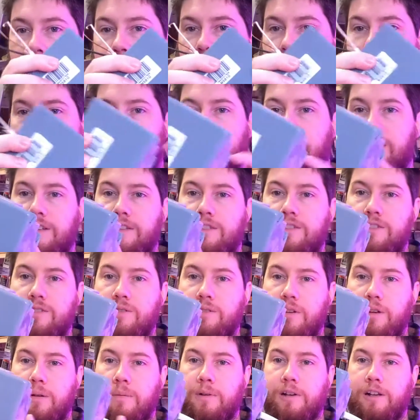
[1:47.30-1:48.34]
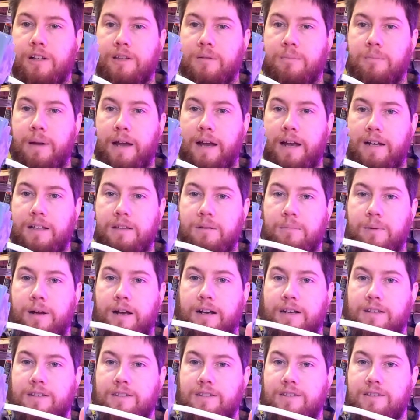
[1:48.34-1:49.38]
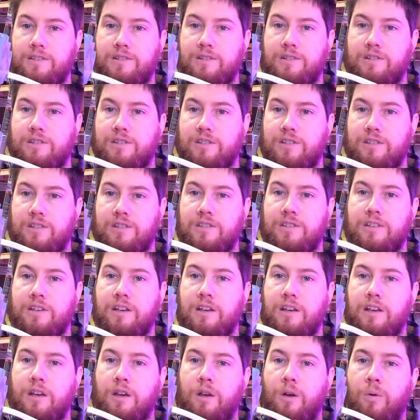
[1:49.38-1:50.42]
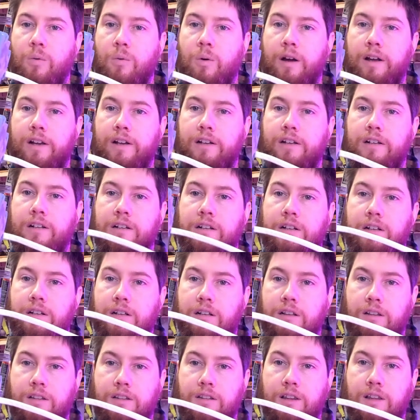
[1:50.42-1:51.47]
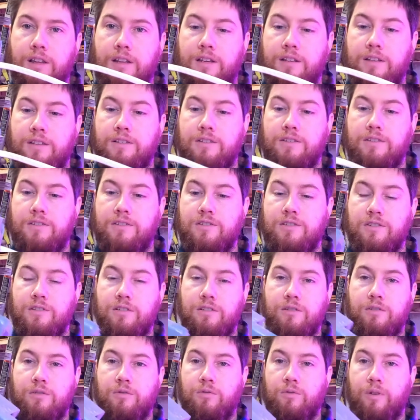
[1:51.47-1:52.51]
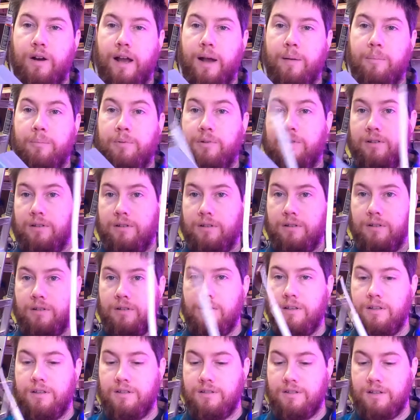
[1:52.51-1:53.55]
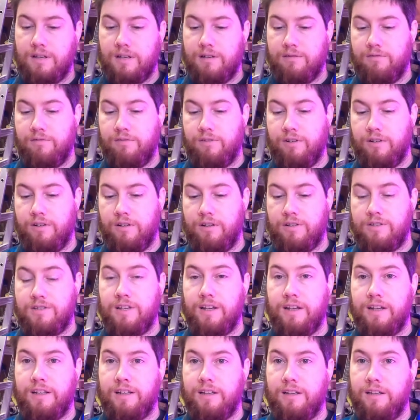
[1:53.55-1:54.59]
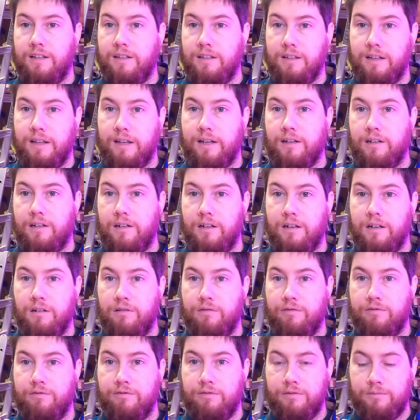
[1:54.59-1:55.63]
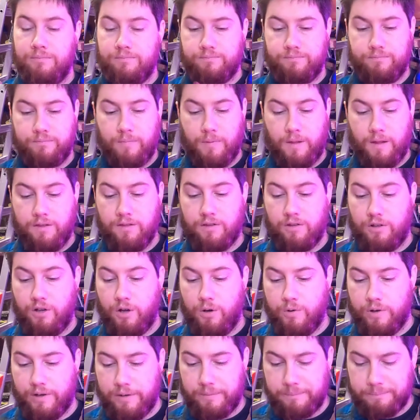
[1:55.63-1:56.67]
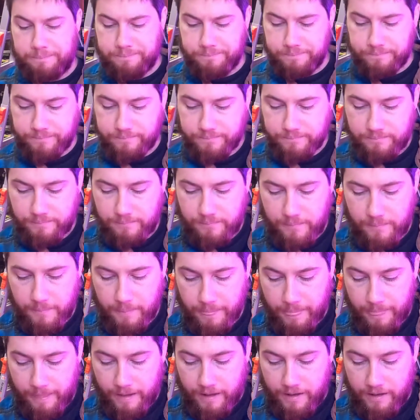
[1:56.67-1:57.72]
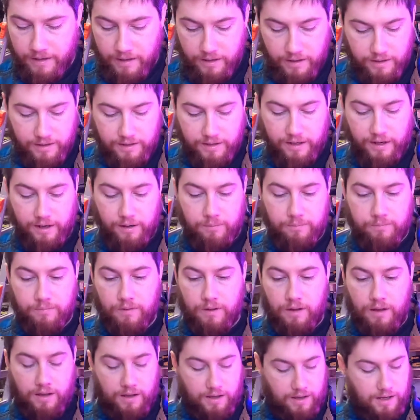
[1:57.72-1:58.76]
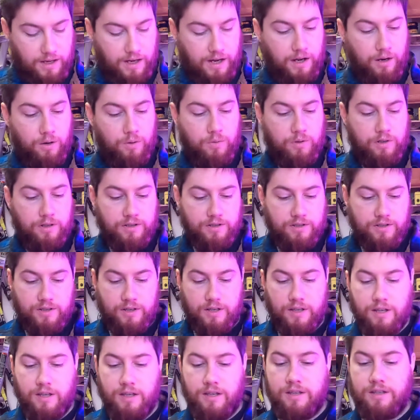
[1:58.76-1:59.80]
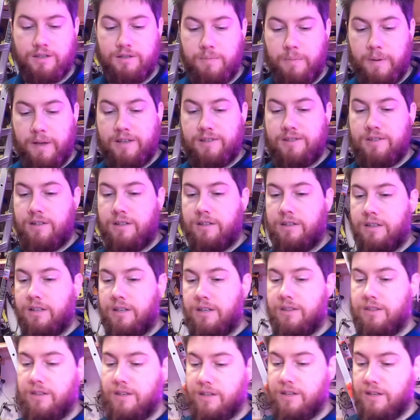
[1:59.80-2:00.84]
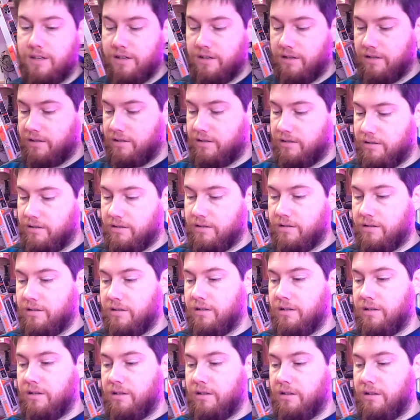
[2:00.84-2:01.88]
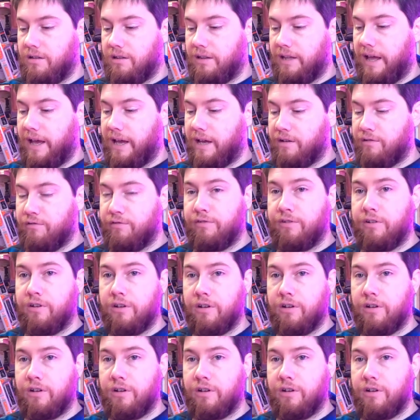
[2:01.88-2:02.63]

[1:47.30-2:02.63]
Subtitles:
like this. So coming out the back of the box is just this wire that is wrapped inside of a second layer of the coating. Now, how it works is basically the live